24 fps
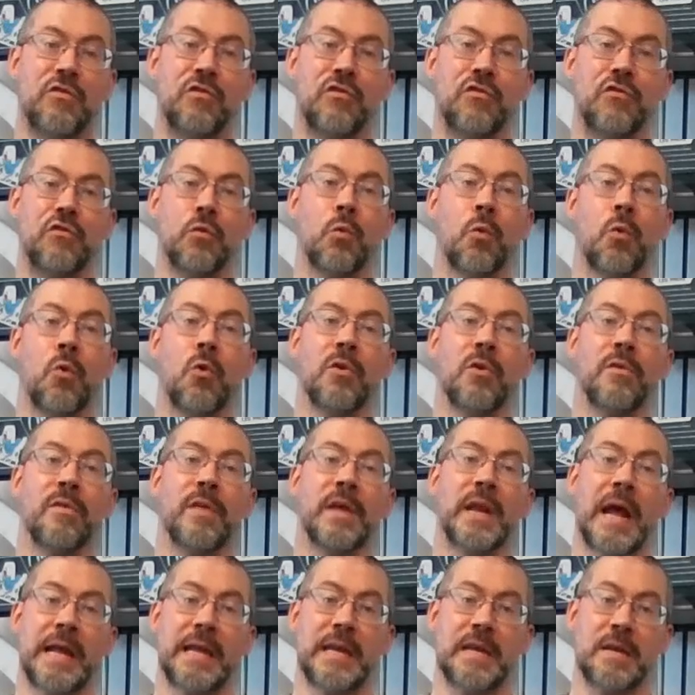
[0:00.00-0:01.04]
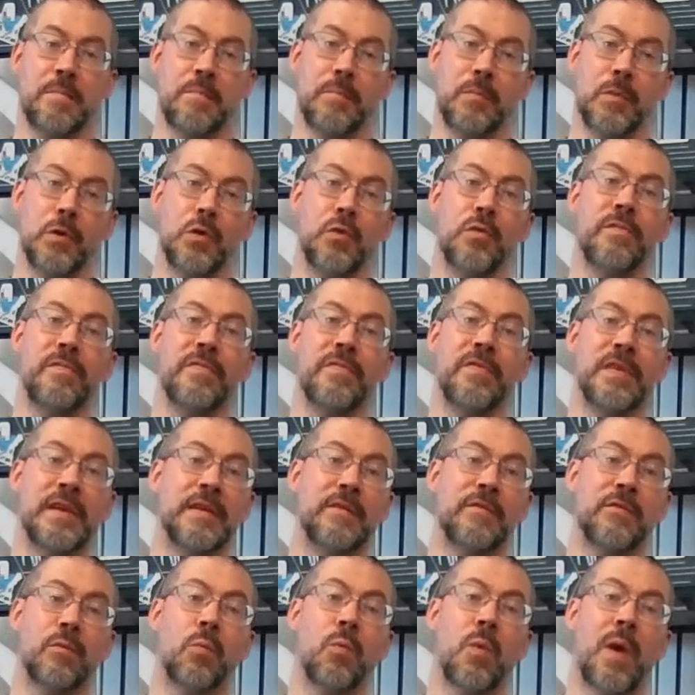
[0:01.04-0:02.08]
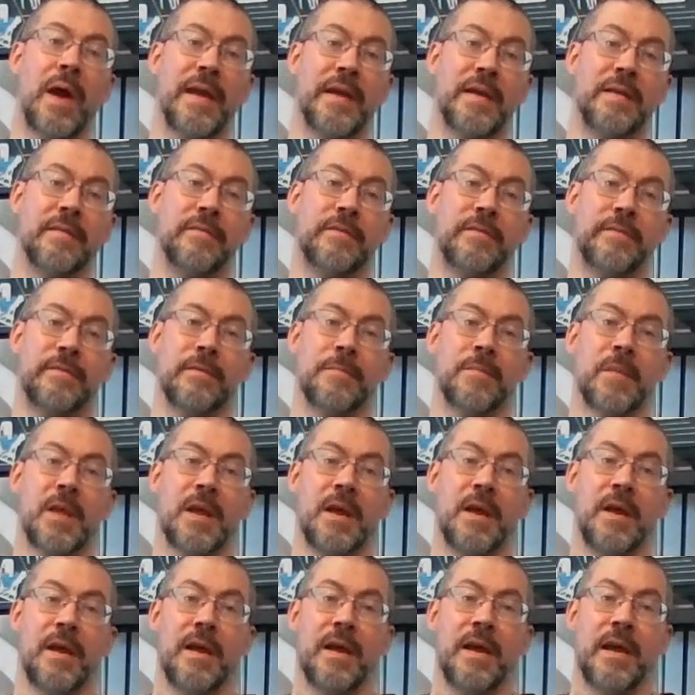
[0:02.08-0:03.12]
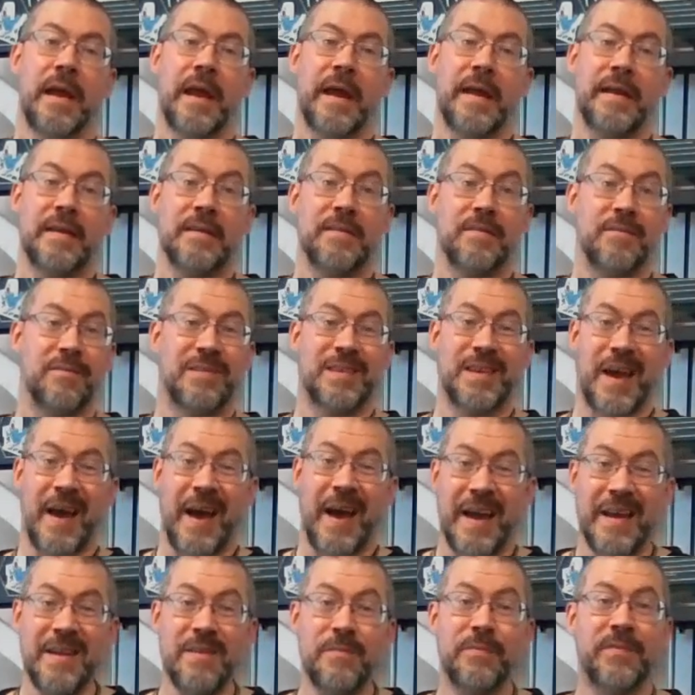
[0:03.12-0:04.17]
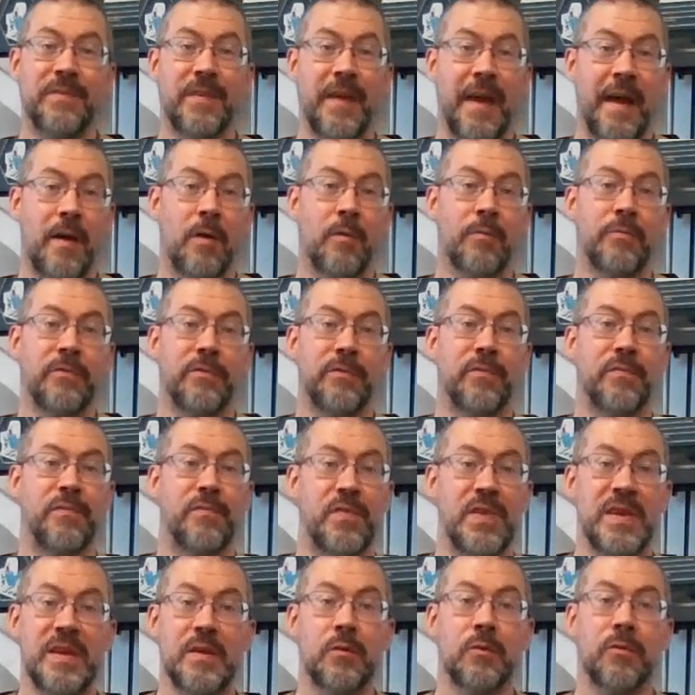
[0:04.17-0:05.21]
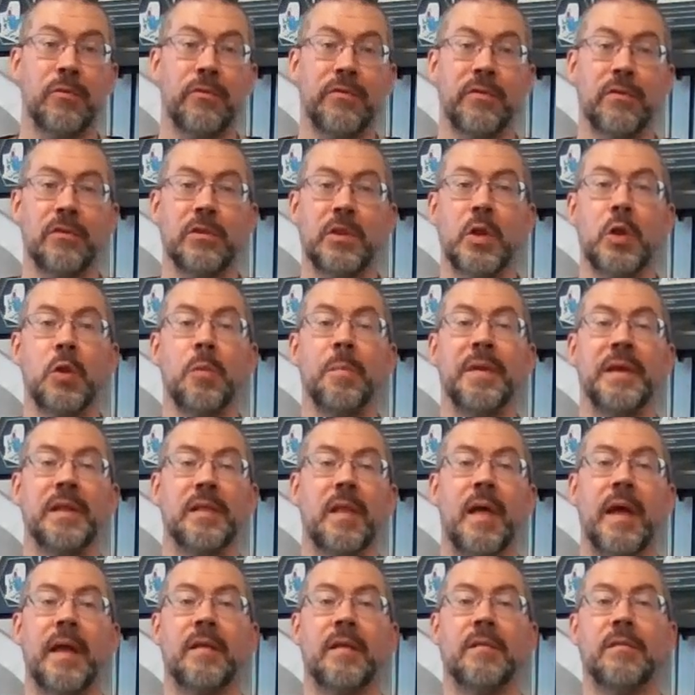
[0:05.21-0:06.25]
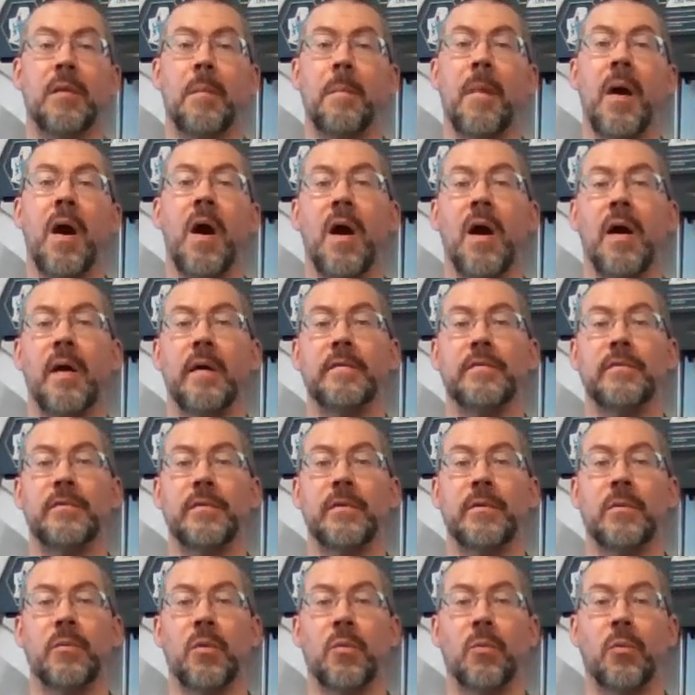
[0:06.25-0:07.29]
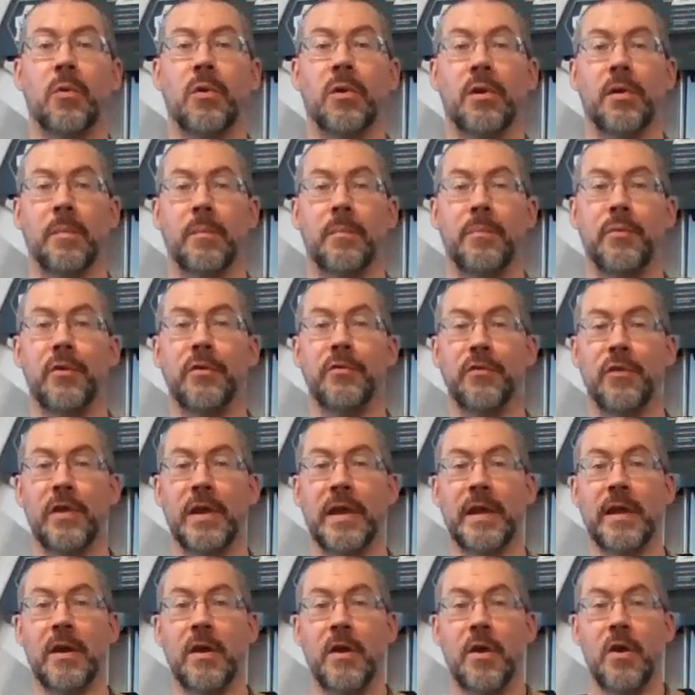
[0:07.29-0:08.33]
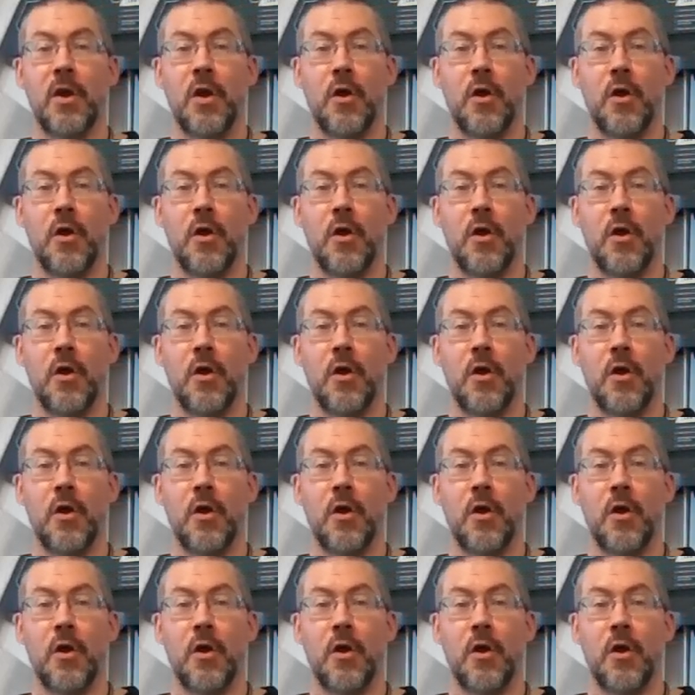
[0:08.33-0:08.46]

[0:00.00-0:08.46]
sure that I can move these weights. And it kind of sounds, feels a little bit like Lamaze when we're pushing.